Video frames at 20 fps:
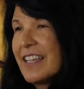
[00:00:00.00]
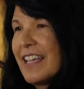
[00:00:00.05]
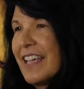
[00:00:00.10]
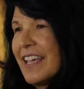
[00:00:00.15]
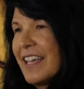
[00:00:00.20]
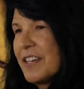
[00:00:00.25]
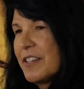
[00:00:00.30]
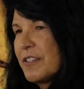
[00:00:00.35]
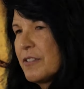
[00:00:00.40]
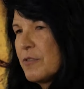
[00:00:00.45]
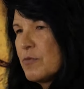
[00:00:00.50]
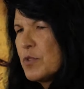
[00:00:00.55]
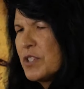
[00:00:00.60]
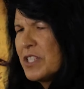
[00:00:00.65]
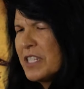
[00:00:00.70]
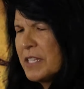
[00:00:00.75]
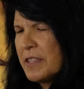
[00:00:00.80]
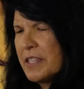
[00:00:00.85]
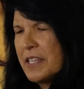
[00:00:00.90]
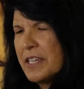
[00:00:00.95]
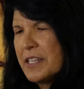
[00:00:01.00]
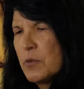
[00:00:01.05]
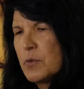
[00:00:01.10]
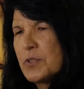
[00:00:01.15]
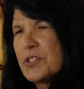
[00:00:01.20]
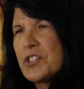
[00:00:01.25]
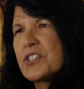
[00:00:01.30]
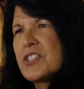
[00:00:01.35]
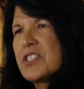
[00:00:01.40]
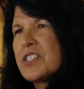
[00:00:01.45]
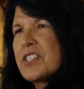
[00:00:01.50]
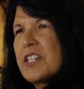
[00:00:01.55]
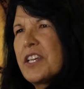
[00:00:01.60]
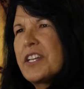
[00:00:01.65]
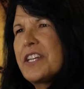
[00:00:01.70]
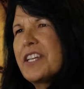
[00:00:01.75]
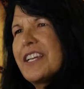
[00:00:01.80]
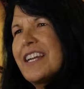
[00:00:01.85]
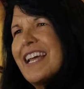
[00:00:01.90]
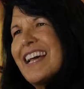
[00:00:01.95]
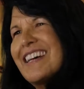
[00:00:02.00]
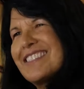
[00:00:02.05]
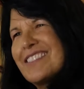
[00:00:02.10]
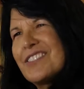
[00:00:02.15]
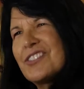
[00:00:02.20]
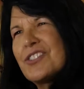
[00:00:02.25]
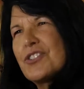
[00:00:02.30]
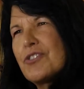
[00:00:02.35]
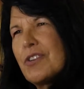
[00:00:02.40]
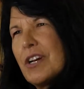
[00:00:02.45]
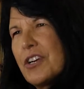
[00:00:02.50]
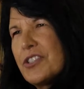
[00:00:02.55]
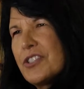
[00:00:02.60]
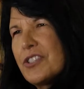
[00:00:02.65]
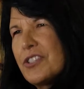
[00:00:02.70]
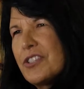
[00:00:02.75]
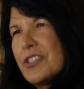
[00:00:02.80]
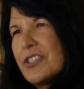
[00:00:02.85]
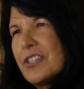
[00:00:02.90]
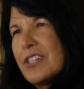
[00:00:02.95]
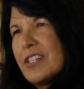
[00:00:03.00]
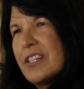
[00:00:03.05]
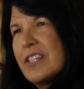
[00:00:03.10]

and really then it was just studying it as a structure.